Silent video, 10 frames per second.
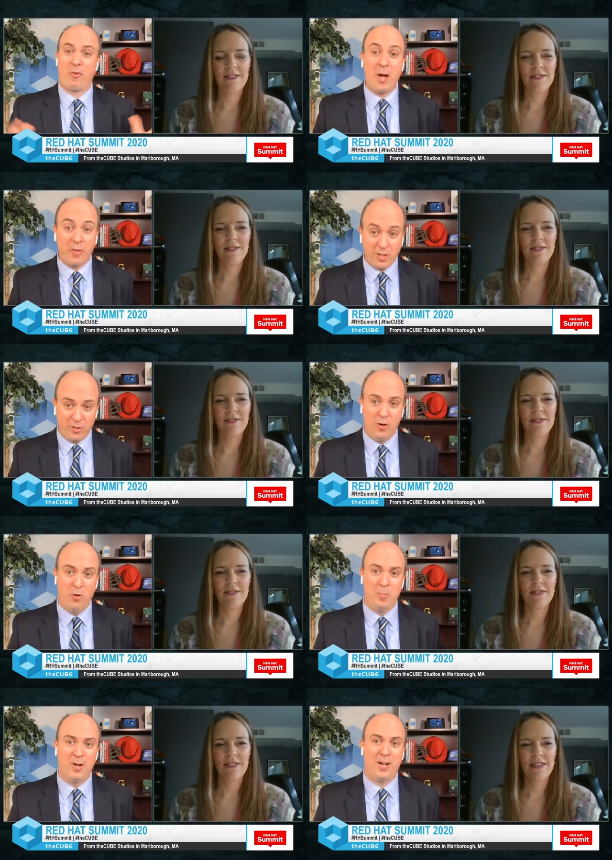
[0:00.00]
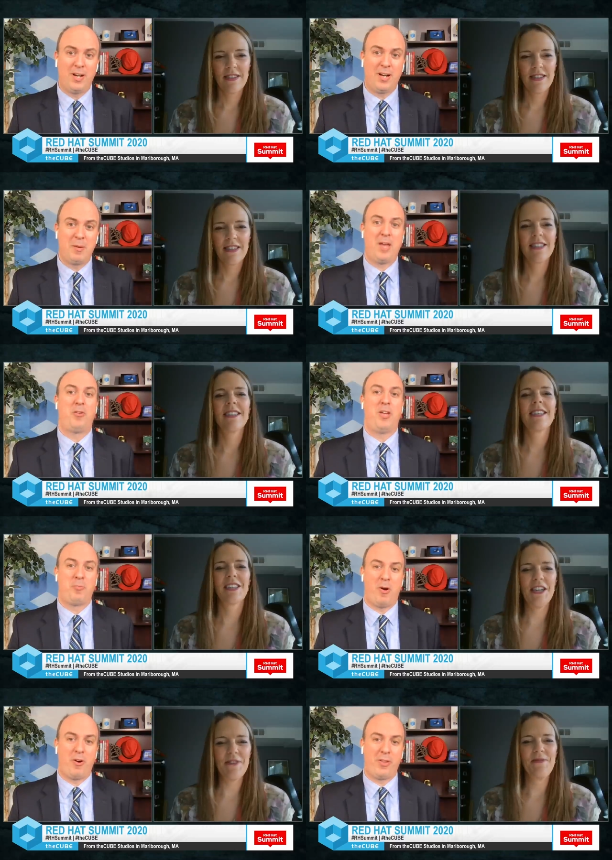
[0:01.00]
Speaker 1: from around the globe uh, as,
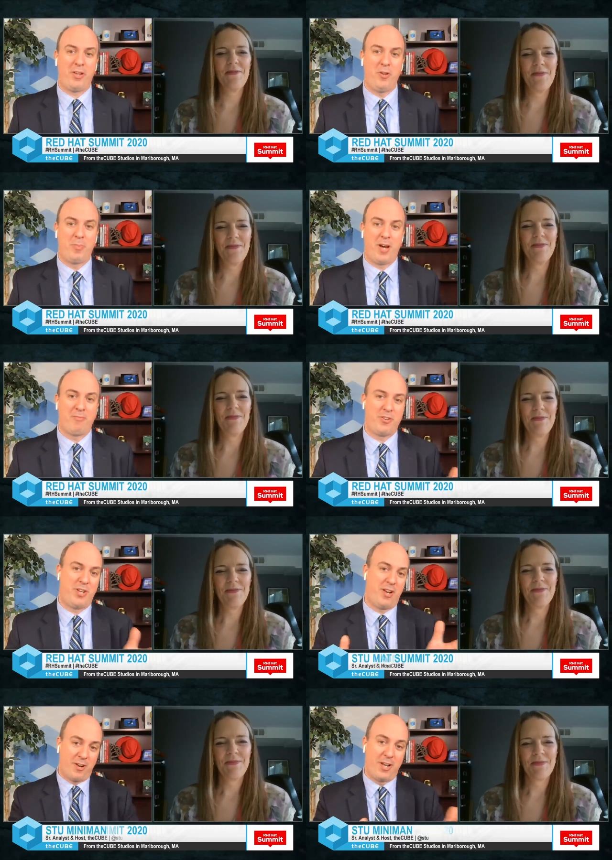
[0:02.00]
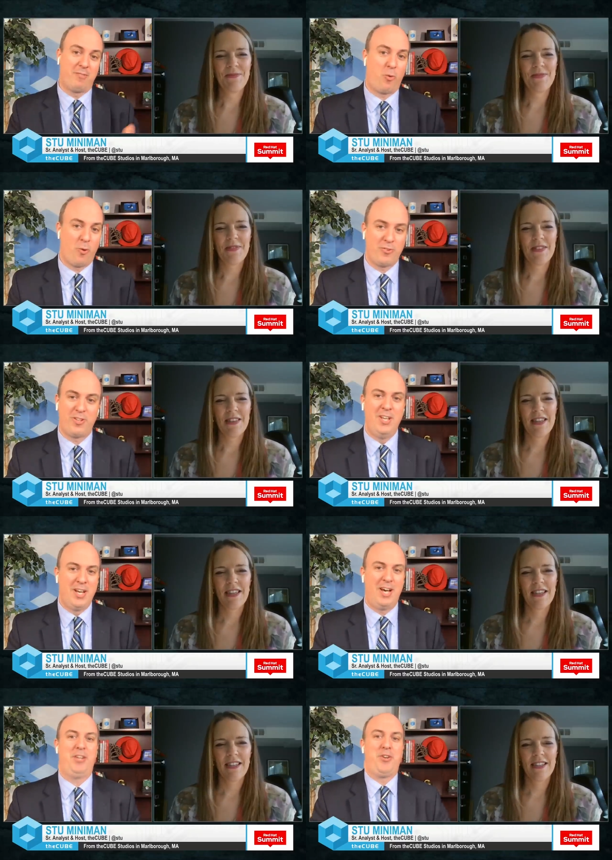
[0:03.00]
as part of the cube coverage here and of course
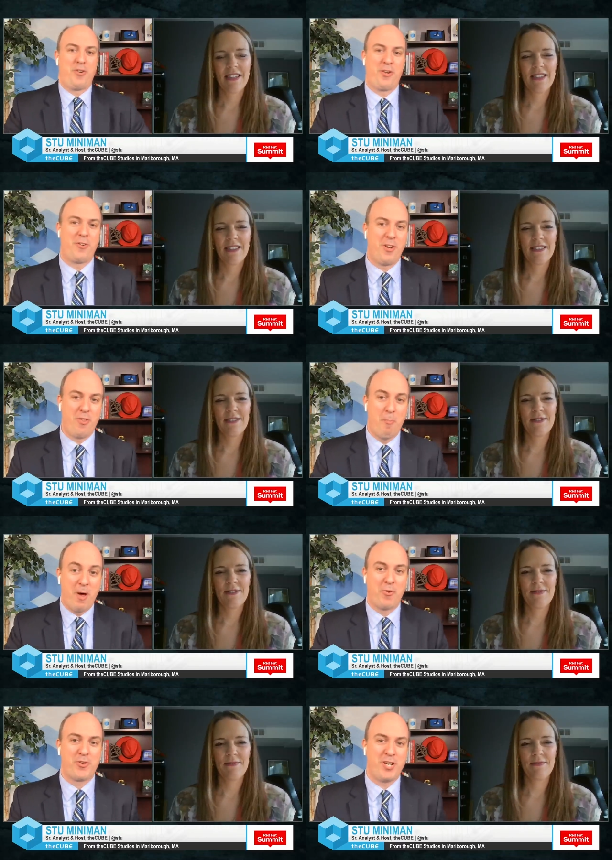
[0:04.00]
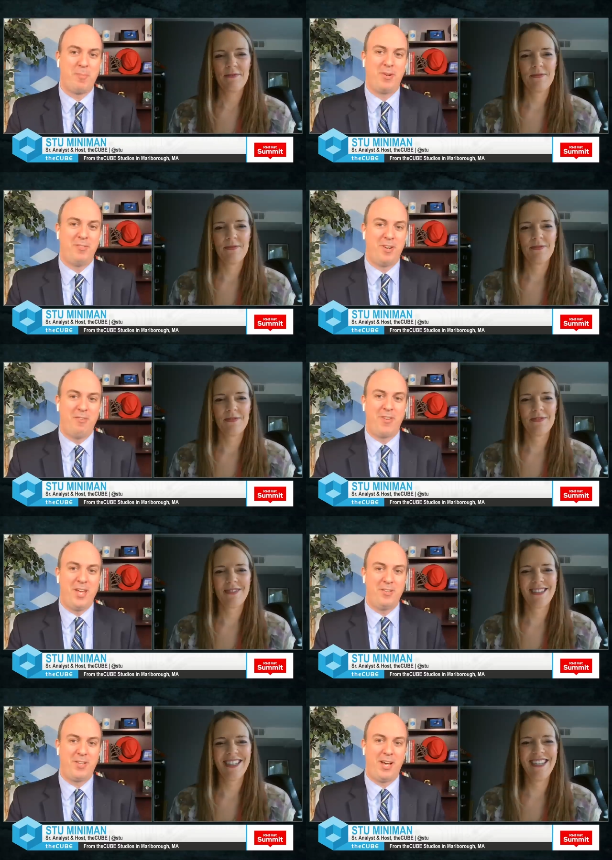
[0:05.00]
uh, you're, you're near the mothership of, of
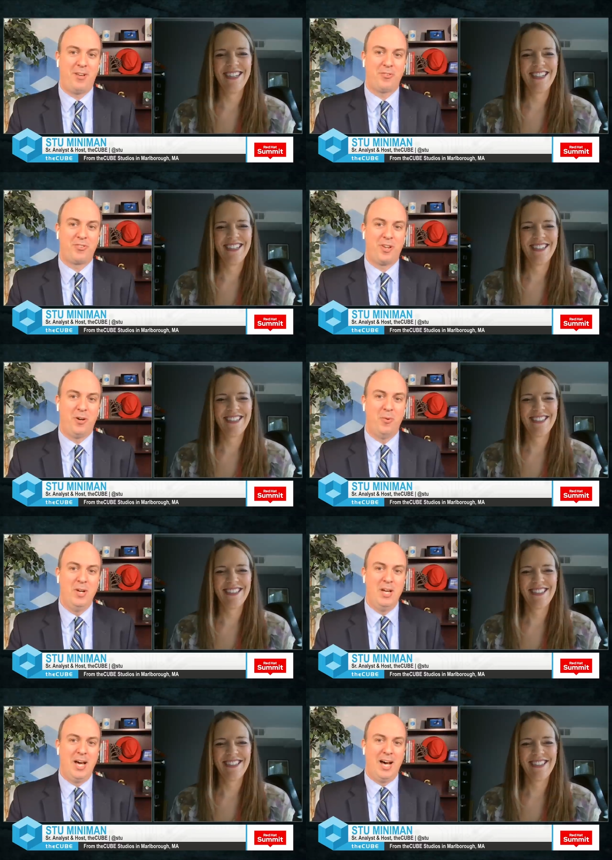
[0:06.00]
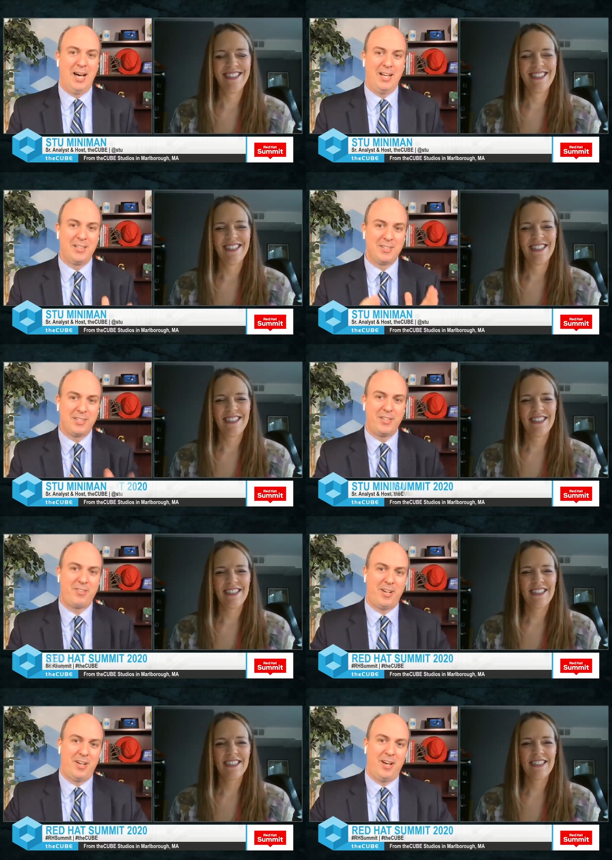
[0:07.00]
intel so uh,
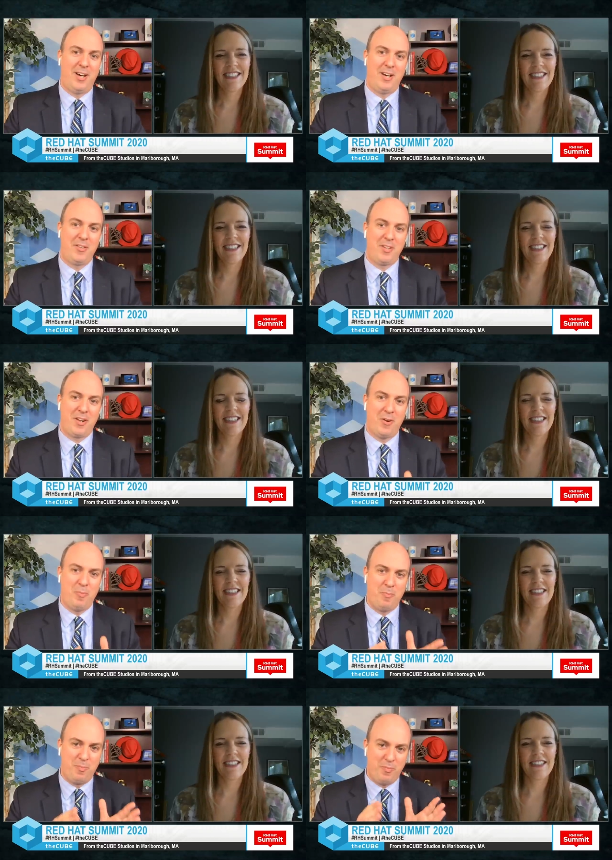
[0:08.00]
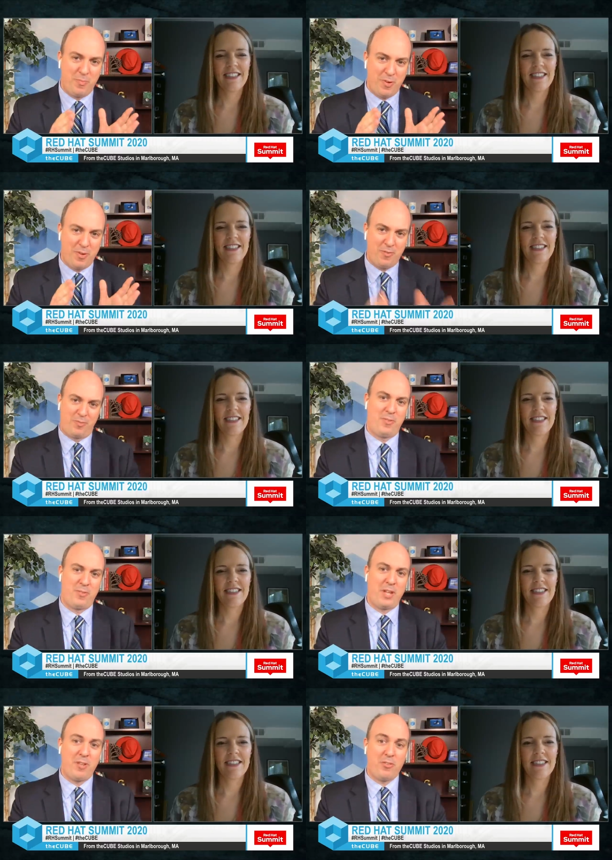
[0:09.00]
lisa uh, you know
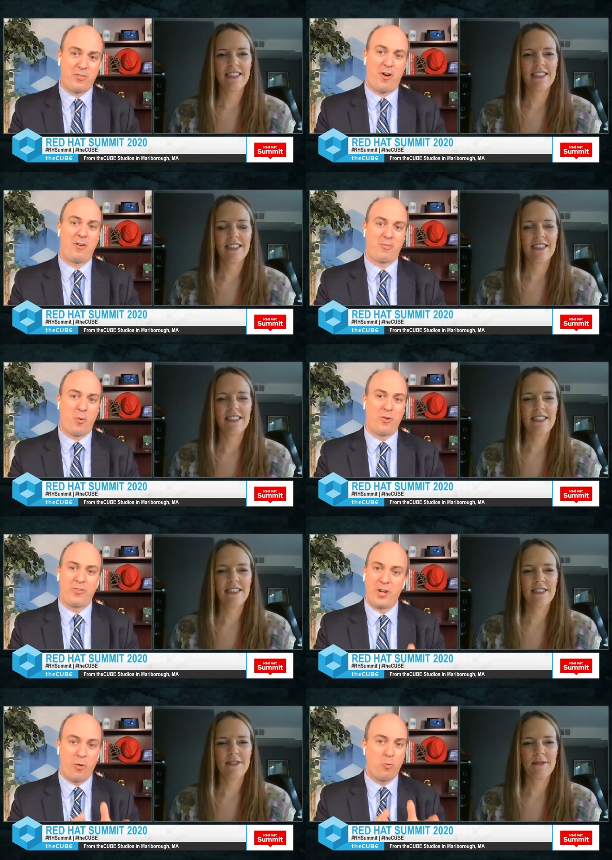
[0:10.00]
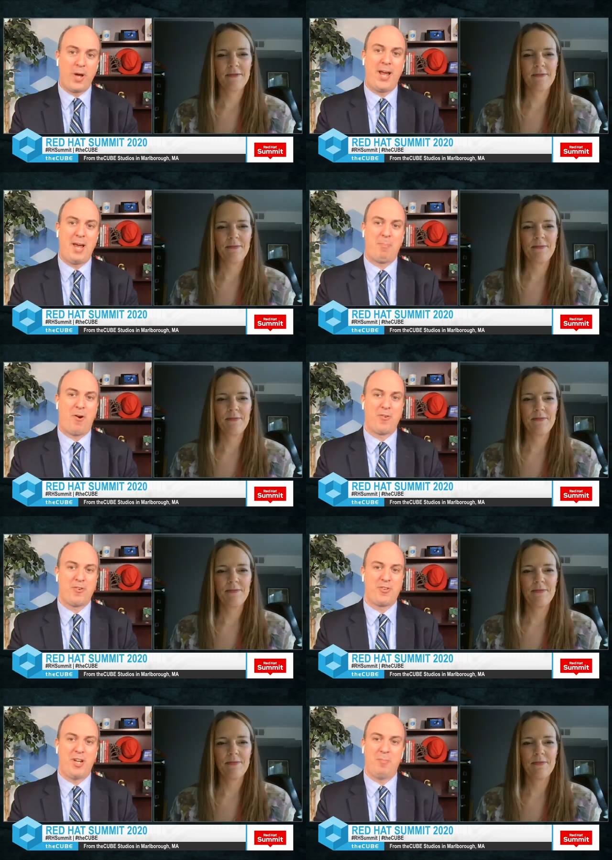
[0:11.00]
let, us start of course you know the red hat
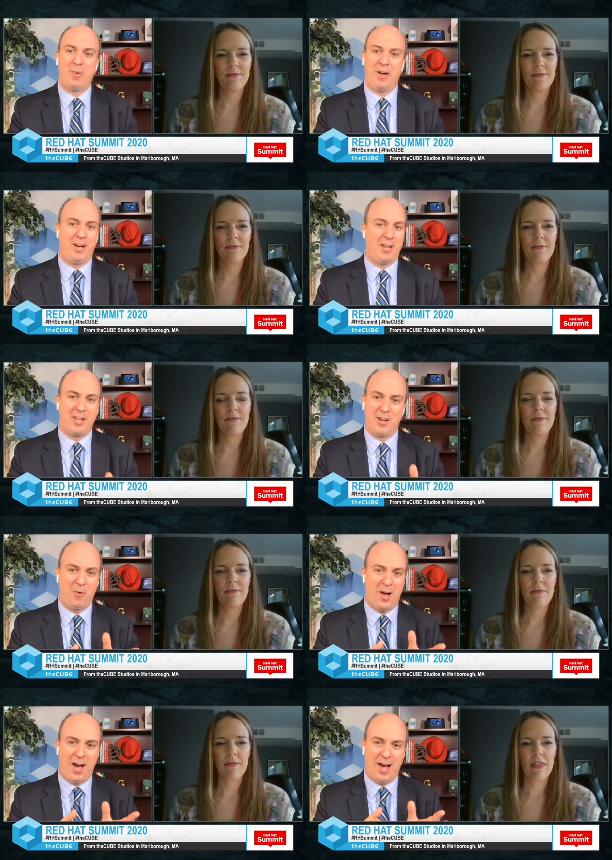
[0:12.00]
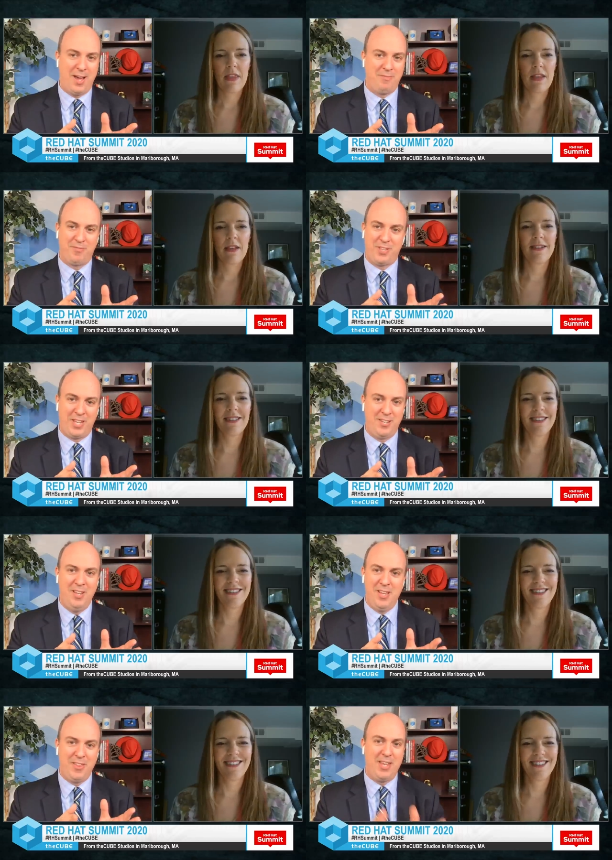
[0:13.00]
partnership uh, you know I, have seen
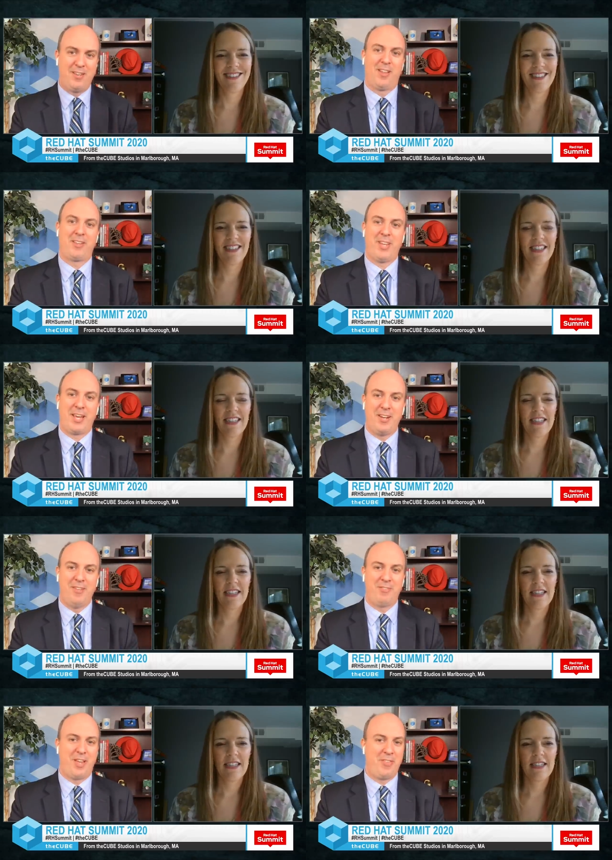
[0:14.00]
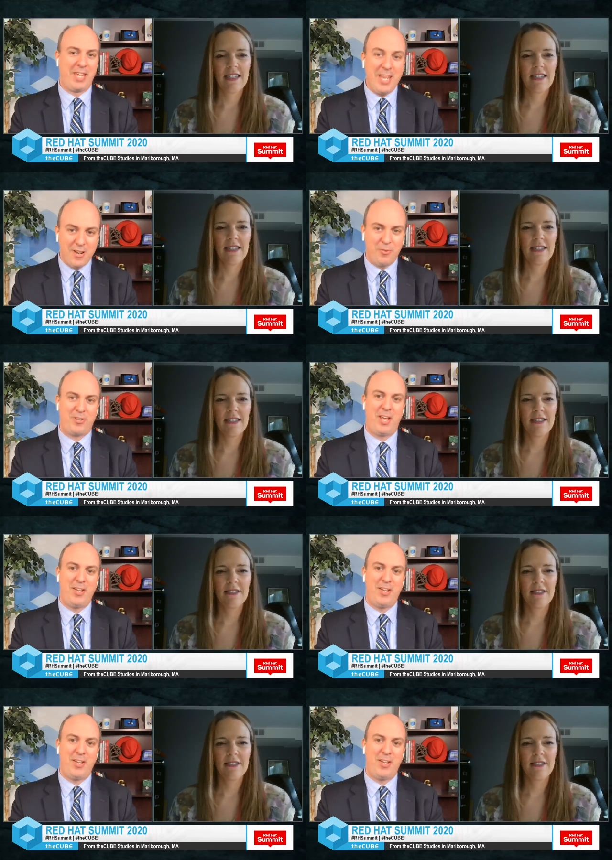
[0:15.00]
the intel executives on the keynote